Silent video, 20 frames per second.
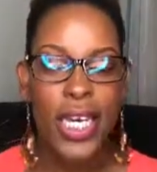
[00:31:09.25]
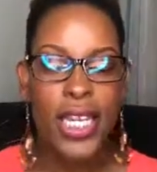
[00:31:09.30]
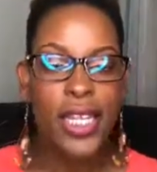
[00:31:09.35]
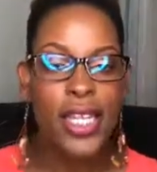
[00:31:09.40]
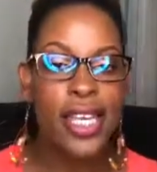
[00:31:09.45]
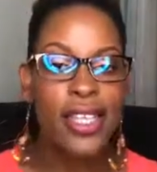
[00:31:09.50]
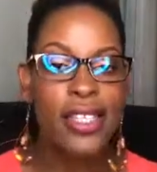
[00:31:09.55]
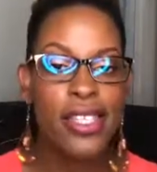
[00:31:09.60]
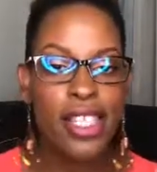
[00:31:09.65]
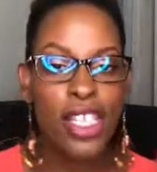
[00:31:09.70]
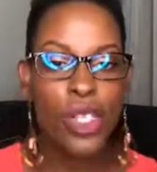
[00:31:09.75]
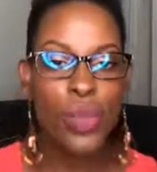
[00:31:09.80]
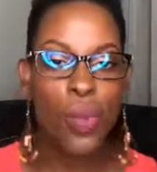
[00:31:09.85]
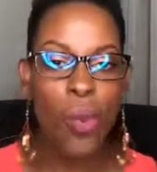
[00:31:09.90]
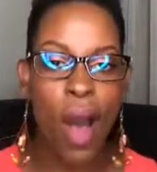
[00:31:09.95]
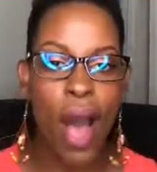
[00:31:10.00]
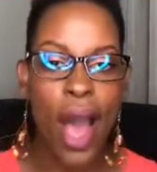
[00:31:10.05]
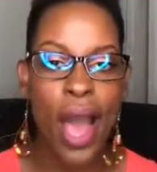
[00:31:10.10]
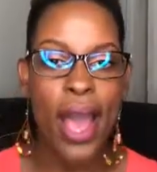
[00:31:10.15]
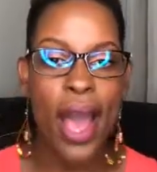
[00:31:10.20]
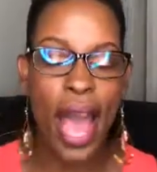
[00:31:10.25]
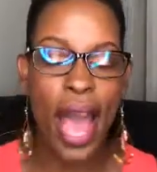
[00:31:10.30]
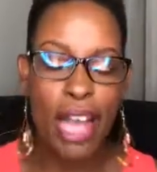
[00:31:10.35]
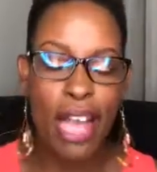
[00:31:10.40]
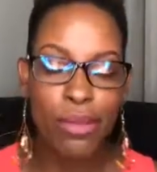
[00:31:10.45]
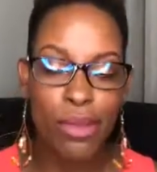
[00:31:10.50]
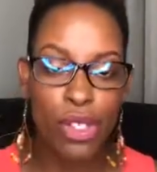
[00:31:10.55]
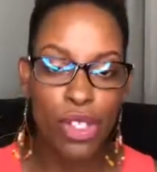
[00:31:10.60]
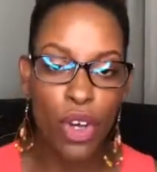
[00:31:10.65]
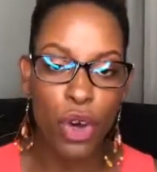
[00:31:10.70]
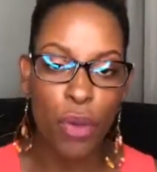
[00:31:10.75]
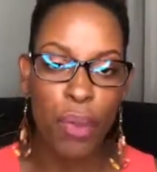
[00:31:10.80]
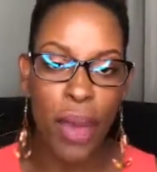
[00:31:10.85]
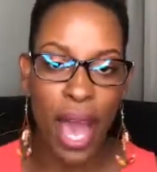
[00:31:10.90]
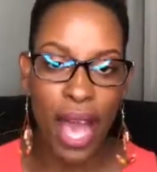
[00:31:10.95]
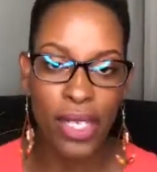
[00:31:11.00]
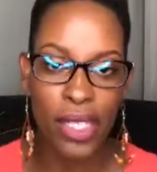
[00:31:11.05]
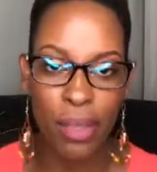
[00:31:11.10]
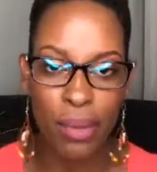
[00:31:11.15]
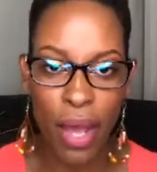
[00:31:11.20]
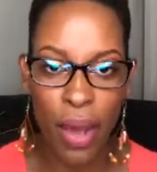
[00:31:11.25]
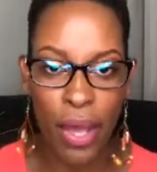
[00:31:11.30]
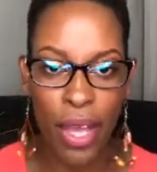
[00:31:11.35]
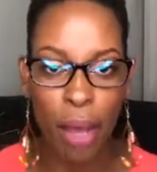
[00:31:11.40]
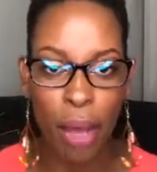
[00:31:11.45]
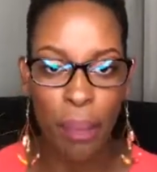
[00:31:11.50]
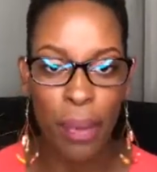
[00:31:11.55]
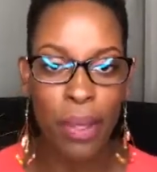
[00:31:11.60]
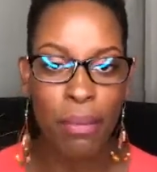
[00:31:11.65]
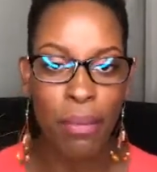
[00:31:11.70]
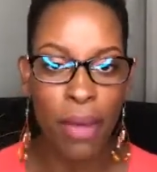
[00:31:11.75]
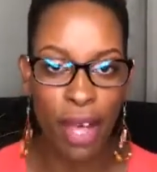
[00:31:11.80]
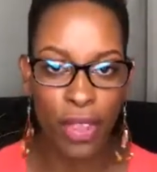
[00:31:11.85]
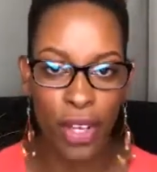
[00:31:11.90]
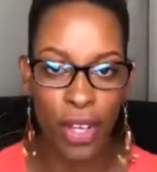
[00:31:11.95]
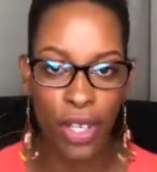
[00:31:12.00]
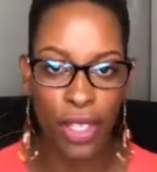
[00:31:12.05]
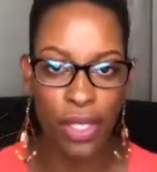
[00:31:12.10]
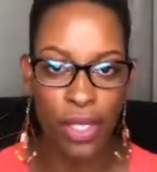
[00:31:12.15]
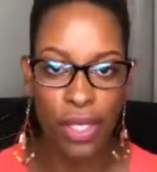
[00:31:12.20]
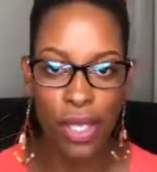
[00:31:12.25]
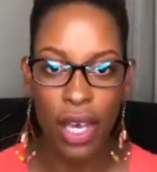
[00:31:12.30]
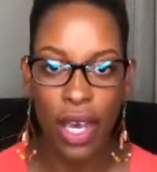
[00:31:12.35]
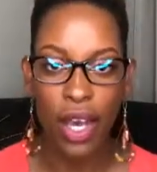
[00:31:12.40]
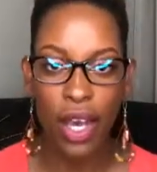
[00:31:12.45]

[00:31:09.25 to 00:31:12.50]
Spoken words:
This is why I'm so passionate about helping mothers